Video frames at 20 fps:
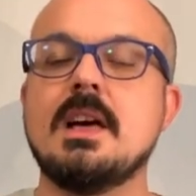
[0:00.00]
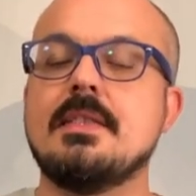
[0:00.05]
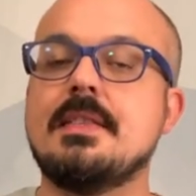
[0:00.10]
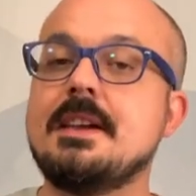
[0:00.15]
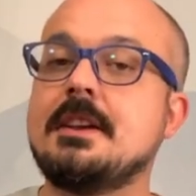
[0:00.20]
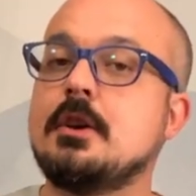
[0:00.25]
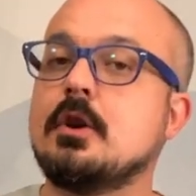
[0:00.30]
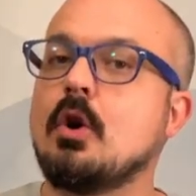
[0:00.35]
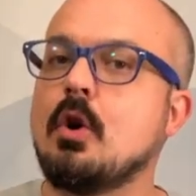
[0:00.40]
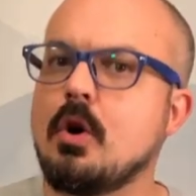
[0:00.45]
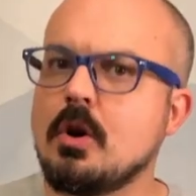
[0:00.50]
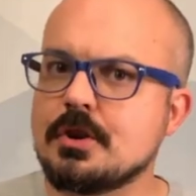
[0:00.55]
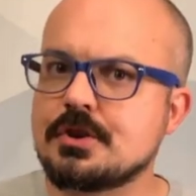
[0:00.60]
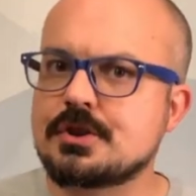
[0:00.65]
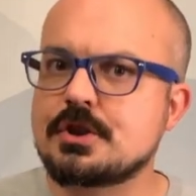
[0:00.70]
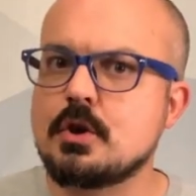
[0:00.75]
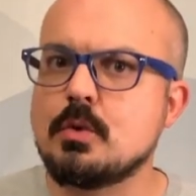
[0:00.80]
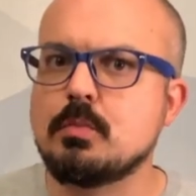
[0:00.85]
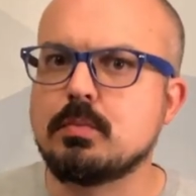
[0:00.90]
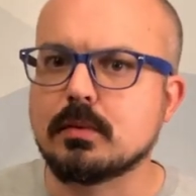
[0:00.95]
they could
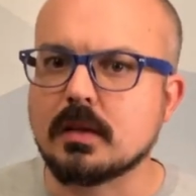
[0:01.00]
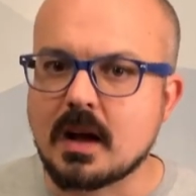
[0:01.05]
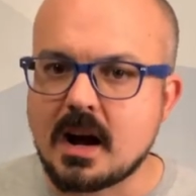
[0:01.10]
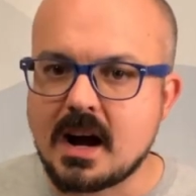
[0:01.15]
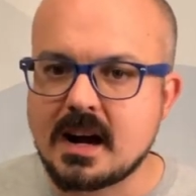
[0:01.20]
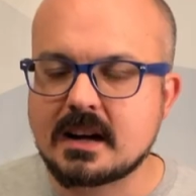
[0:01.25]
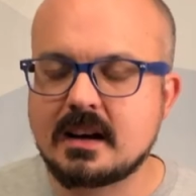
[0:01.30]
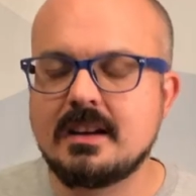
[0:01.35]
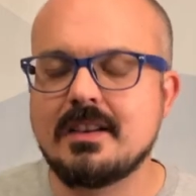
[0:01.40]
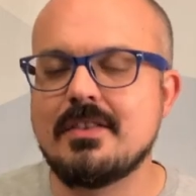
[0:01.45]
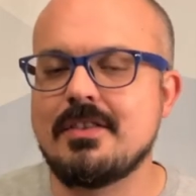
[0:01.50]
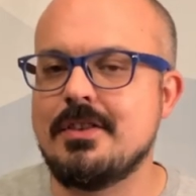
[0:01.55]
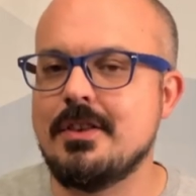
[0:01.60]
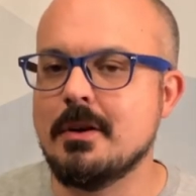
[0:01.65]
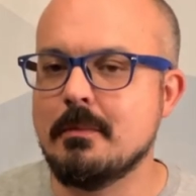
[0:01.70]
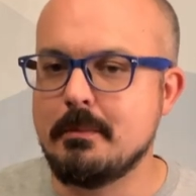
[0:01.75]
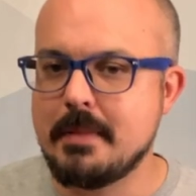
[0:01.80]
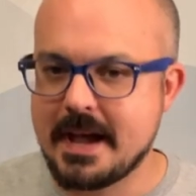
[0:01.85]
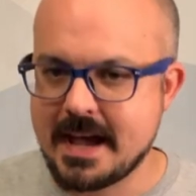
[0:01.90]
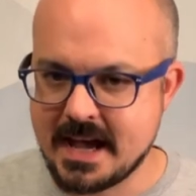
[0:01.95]
also block
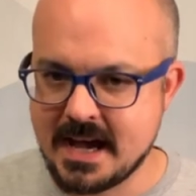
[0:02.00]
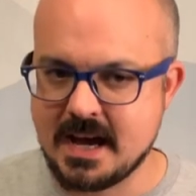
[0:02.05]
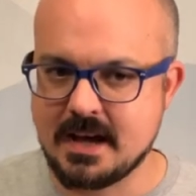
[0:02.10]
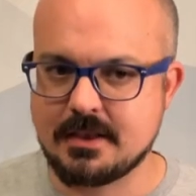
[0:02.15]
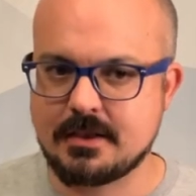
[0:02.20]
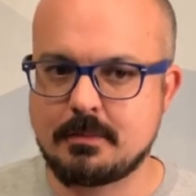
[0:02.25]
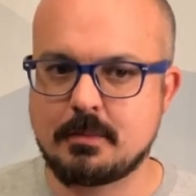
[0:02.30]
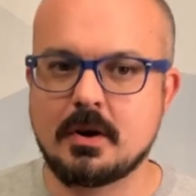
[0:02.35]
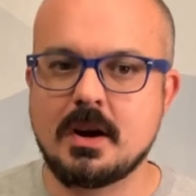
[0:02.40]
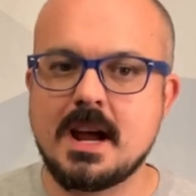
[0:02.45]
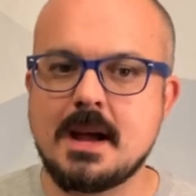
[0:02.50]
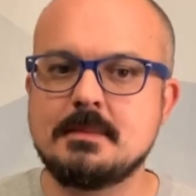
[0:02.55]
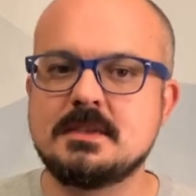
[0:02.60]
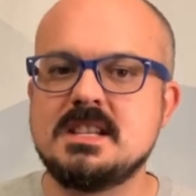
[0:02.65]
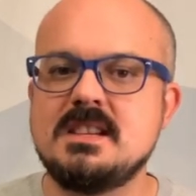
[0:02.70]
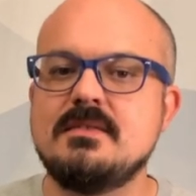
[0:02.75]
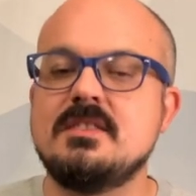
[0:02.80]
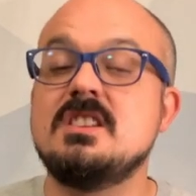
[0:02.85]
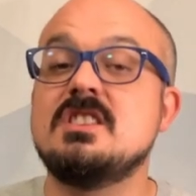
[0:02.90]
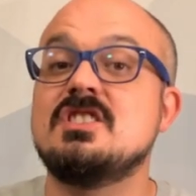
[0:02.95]
the path, perhaps
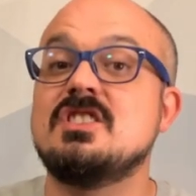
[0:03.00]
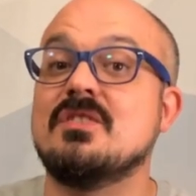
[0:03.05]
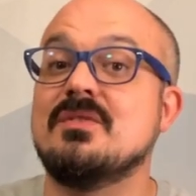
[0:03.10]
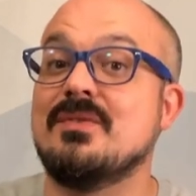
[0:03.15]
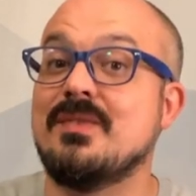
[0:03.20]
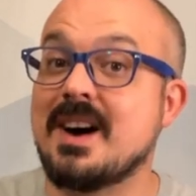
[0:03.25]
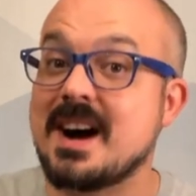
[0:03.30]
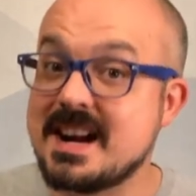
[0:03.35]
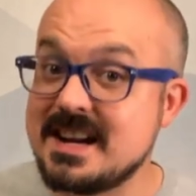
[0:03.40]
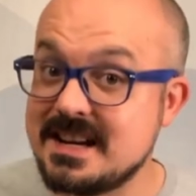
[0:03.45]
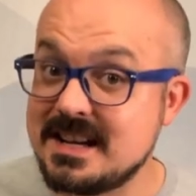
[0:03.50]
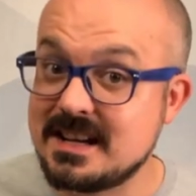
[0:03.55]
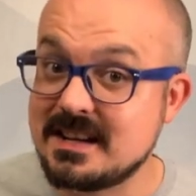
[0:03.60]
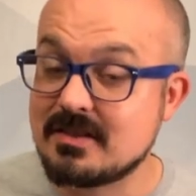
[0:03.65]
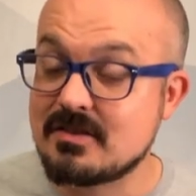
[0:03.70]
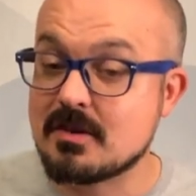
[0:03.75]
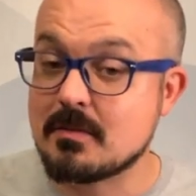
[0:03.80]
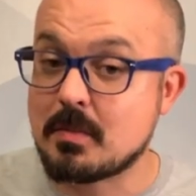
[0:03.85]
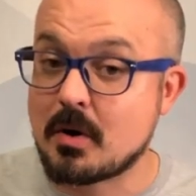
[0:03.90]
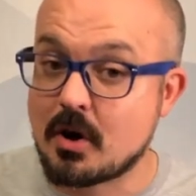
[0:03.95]
even
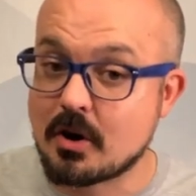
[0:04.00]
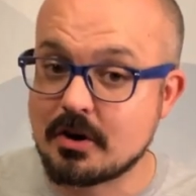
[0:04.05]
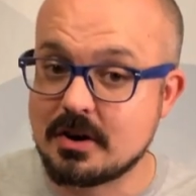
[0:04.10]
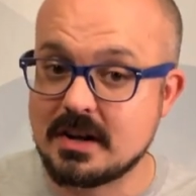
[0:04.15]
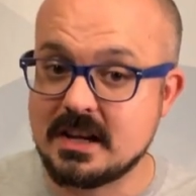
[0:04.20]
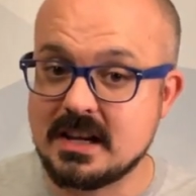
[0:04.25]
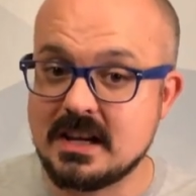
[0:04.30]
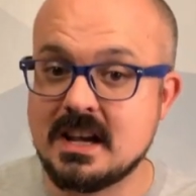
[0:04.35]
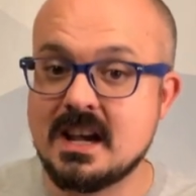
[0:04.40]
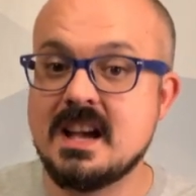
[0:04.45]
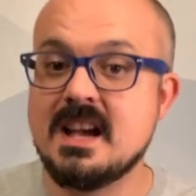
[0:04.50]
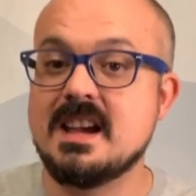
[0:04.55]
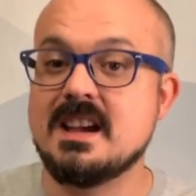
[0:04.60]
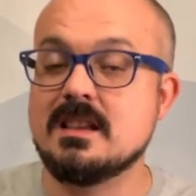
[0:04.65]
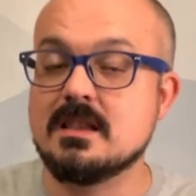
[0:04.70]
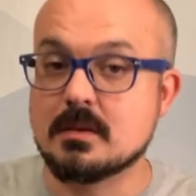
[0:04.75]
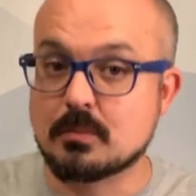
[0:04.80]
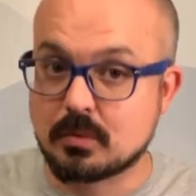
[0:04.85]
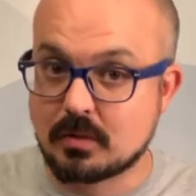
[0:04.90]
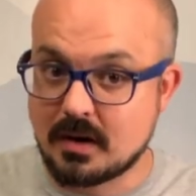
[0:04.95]
dividing the party
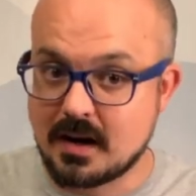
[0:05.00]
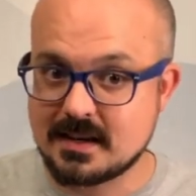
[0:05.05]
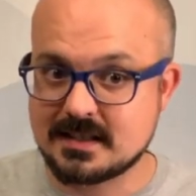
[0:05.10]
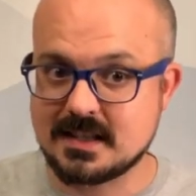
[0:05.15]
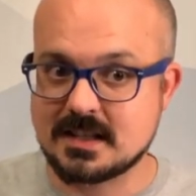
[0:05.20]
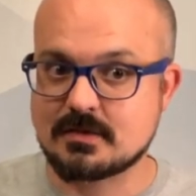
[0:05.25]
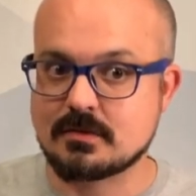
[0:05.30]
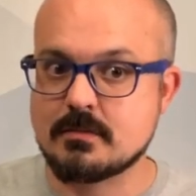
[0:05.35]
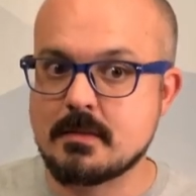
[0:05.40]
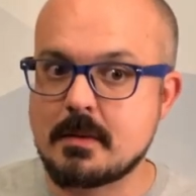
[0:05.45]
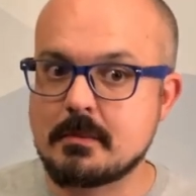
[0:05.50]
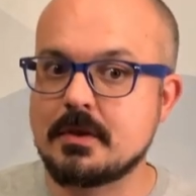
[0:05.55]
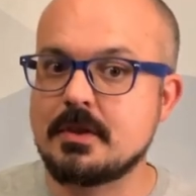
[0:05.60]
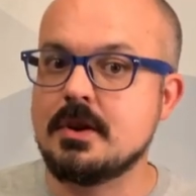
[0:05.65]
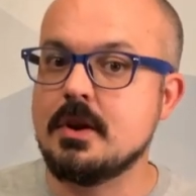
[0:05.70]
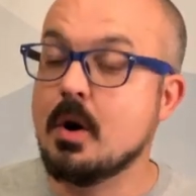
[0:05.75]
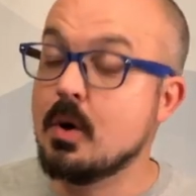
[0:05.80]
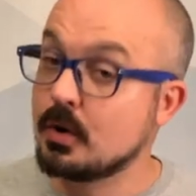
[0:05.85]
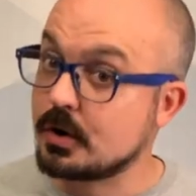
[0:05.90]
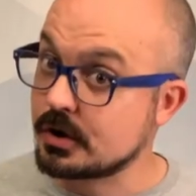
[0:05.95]
in the process. Remember,
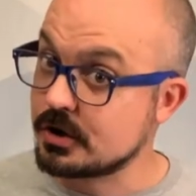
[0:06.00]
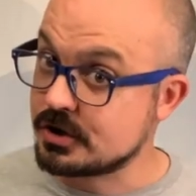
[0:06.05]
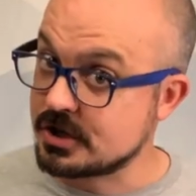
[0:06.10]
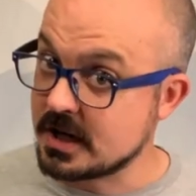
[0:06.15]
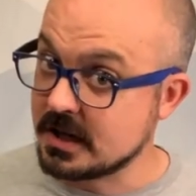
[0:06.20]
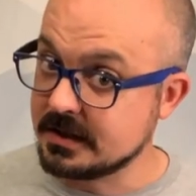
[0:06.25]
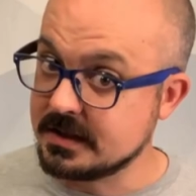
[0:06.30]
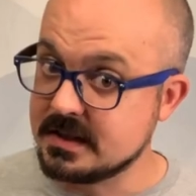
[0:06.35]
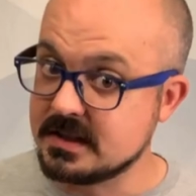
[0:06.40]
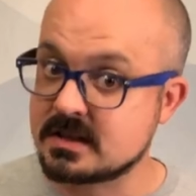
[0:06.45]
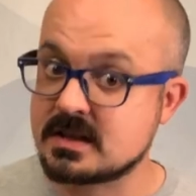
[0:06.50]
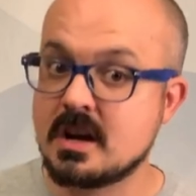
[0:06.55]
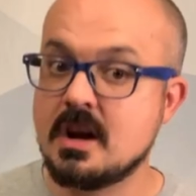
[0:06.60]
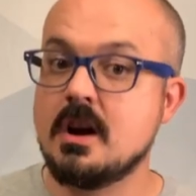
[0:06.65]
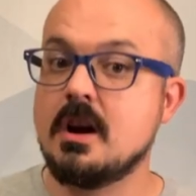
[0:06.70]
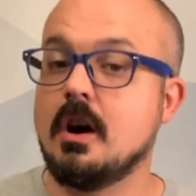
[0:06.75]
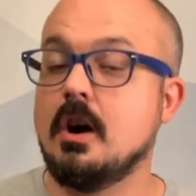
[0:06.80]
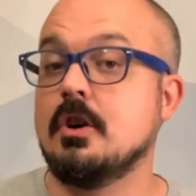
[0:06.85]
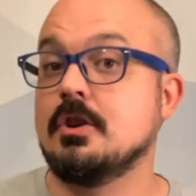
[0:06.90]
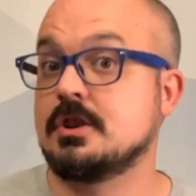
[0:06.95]
the ochre jellies
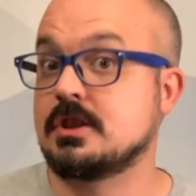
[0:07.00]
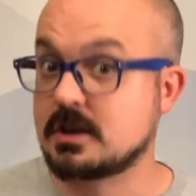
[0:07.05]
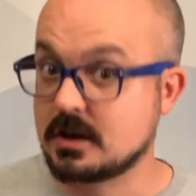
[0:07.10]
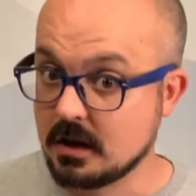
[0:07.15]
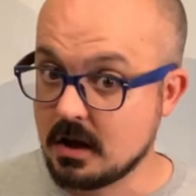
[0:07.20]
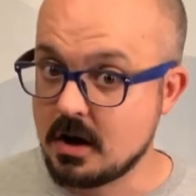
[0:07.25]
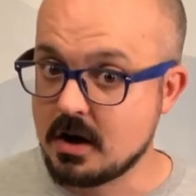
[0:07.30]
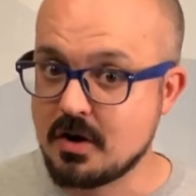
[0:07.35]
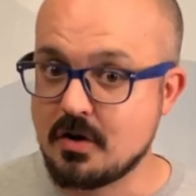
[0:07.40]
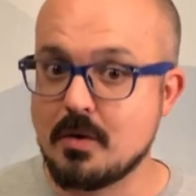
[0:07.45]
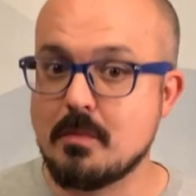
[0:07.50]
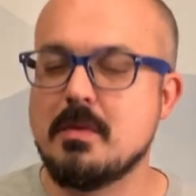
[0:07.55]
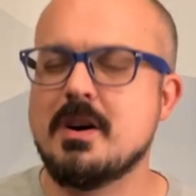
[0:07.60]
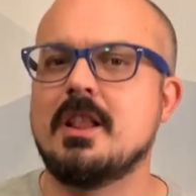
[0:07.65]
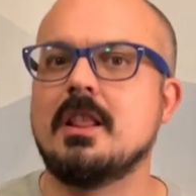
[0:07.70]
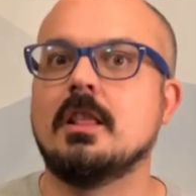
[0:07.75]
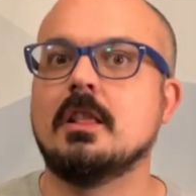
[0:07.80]
are slow but